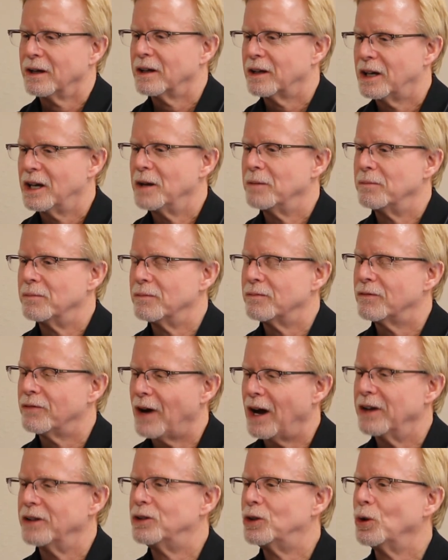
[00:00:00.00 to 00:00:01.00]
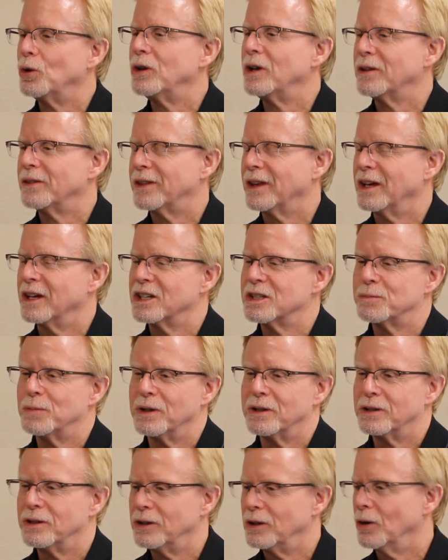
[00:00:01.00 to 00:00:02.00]
keep fine-tuning things,
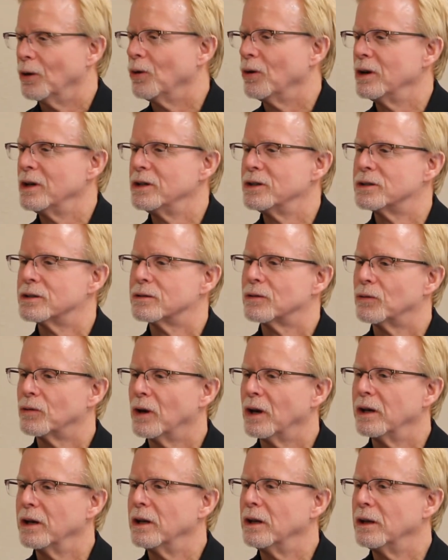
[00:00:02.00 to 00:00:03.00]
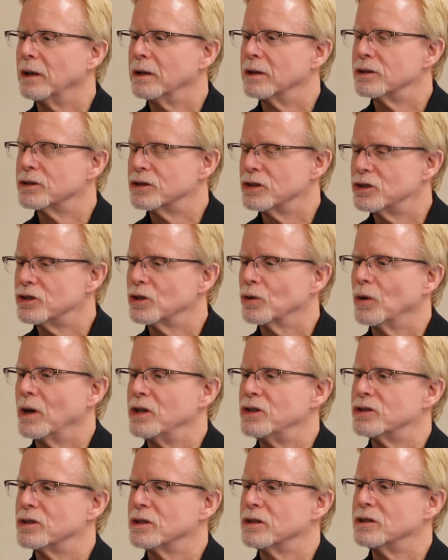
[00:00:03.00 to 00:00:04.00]
but you always run into
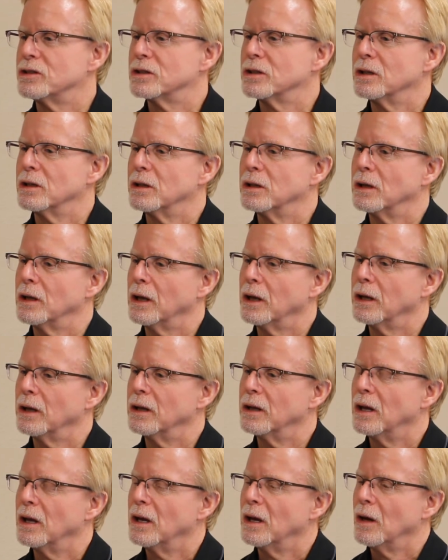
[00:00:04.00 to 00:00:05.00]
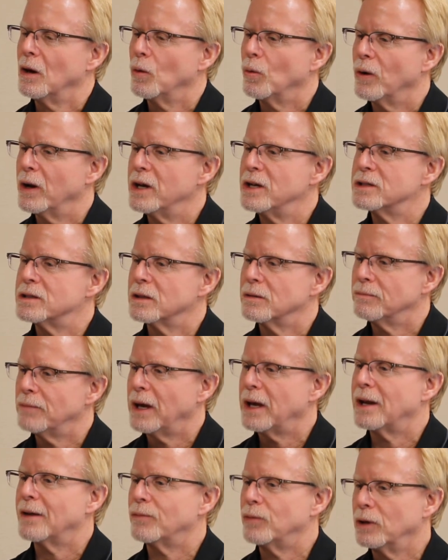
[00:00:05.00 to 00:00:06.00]
situations and ways that,
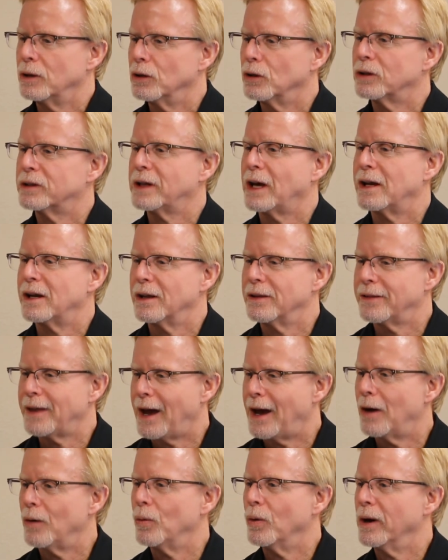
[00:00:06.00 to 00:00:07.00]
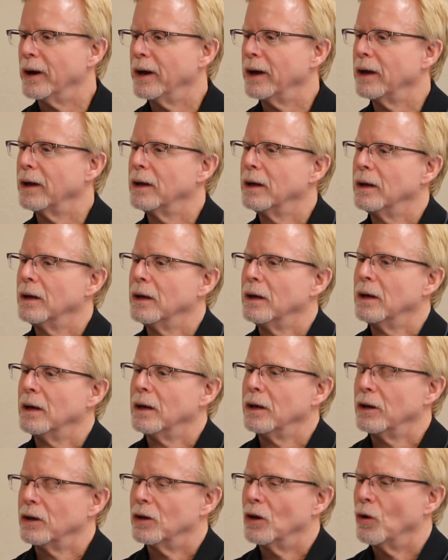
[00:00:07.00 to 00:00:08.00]
man, if we looked at it that way,
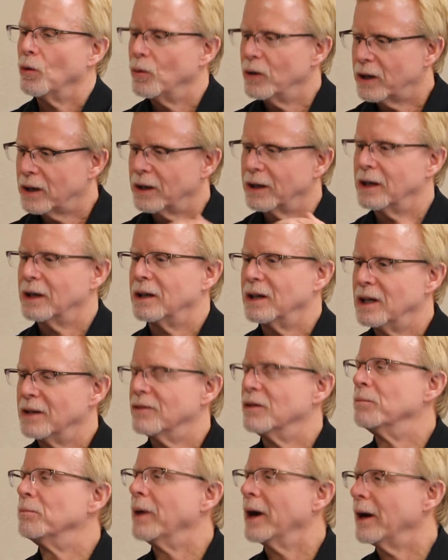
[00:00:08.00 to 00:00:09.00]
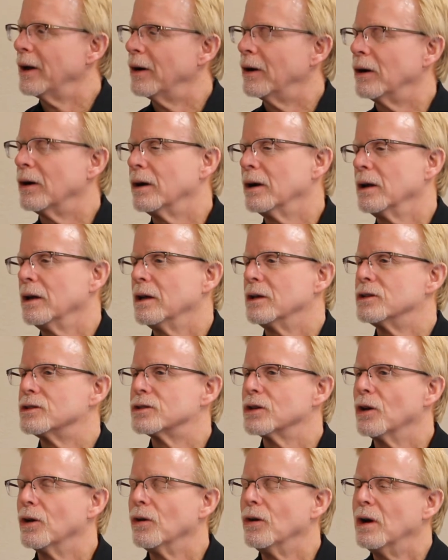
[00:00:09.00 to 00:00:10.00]
we can get even better. And
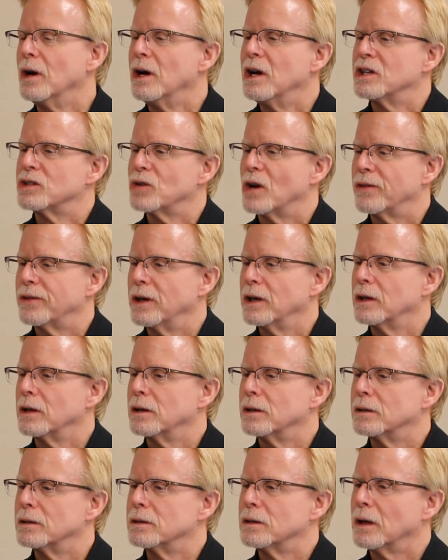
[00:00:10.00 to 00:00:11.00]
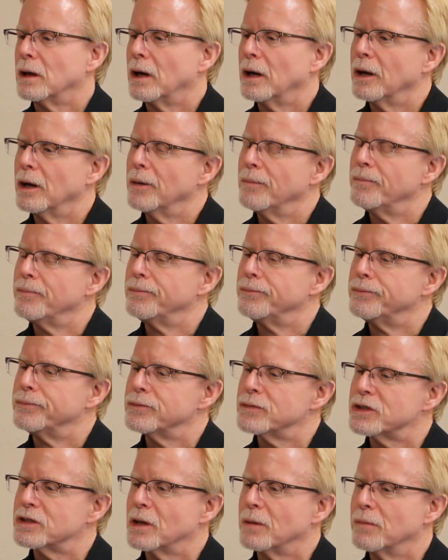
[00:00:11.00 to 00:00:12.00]
so I think
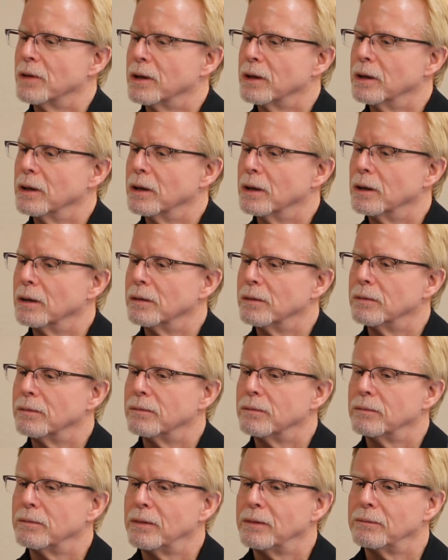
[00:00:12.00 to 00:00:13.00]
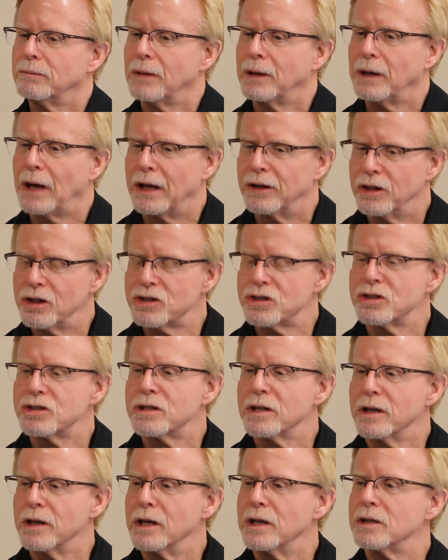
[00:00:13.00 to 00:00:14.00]
some of the additions
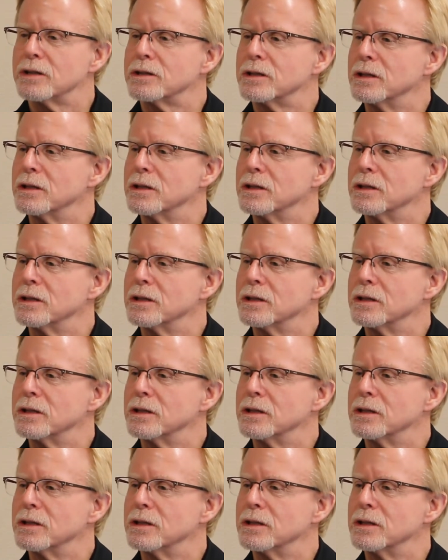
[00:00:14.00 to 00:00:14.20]
to this